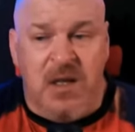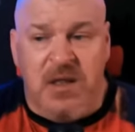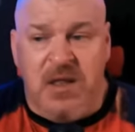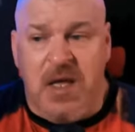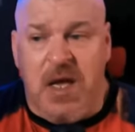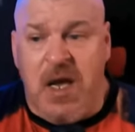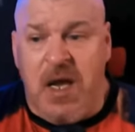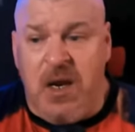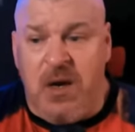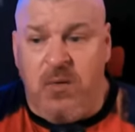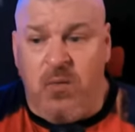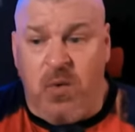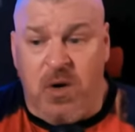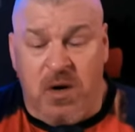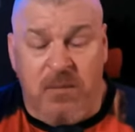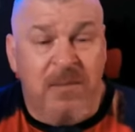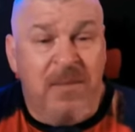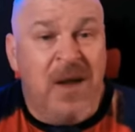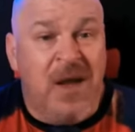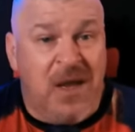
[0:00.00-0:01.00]
that we're
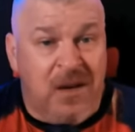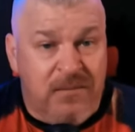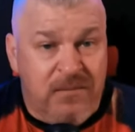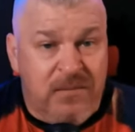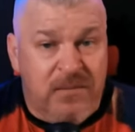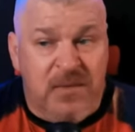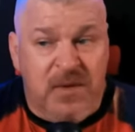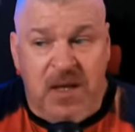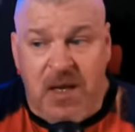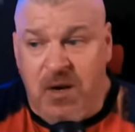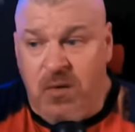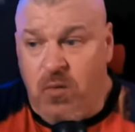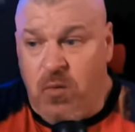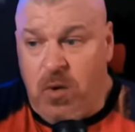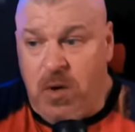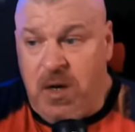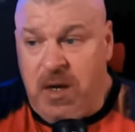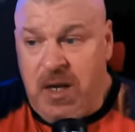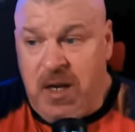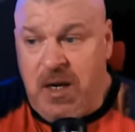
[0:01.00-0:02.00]
going to make it. That we're
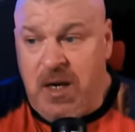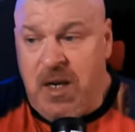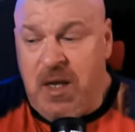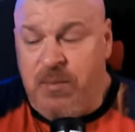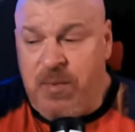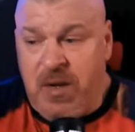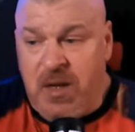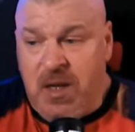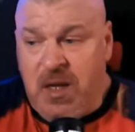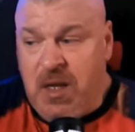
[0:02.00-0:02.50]
going to end up